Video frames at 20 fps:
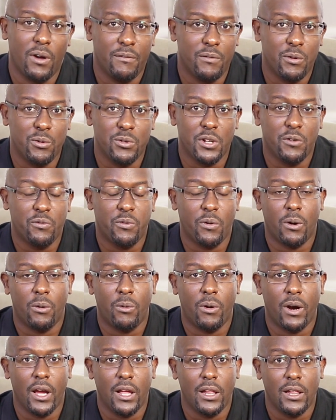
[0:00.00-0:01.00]
owned it for a
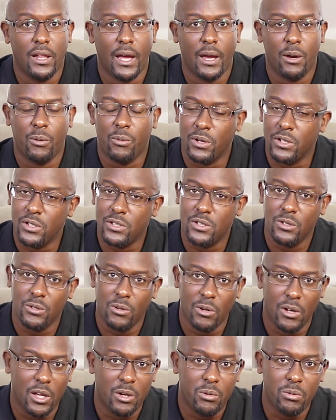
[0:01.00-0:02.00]
while, I want
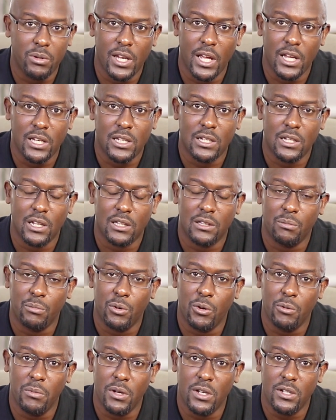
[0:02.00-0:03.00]
to liquidate it at the
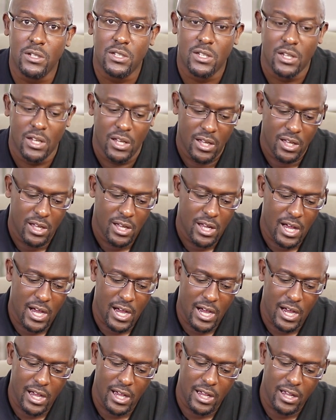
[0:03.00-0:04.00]
moment.
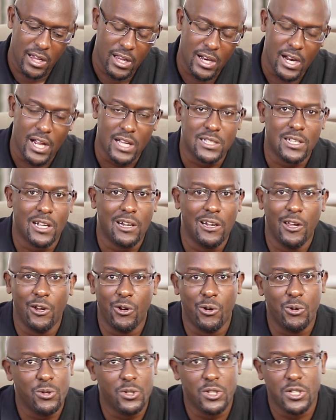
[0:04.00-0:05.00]
It has clear
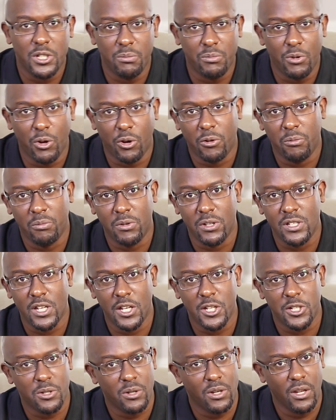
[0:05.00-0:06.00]
ownership
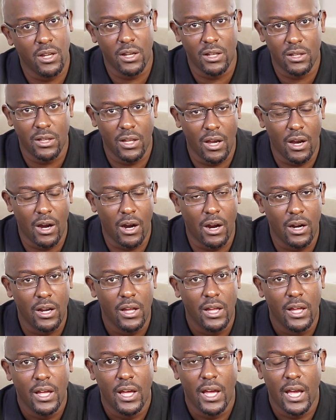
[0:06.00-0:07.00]
documentation, here they are,
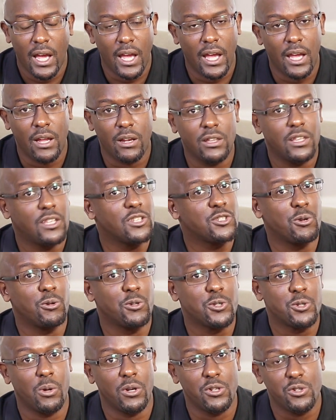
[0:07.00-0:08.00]
and there's
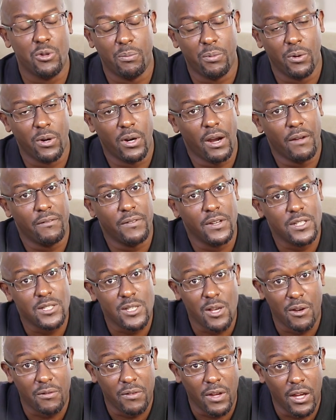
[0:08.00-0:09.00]
also a topographic
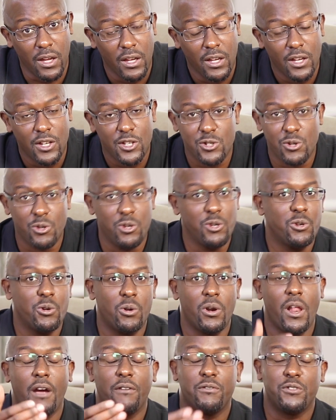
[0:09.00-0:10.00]
survey, so you
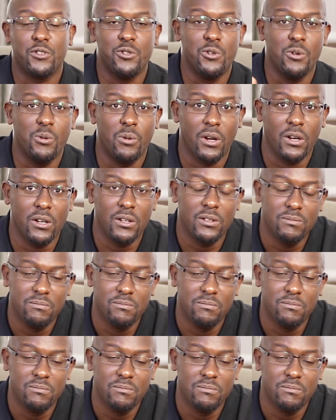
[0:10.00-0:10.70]
don't have to do one.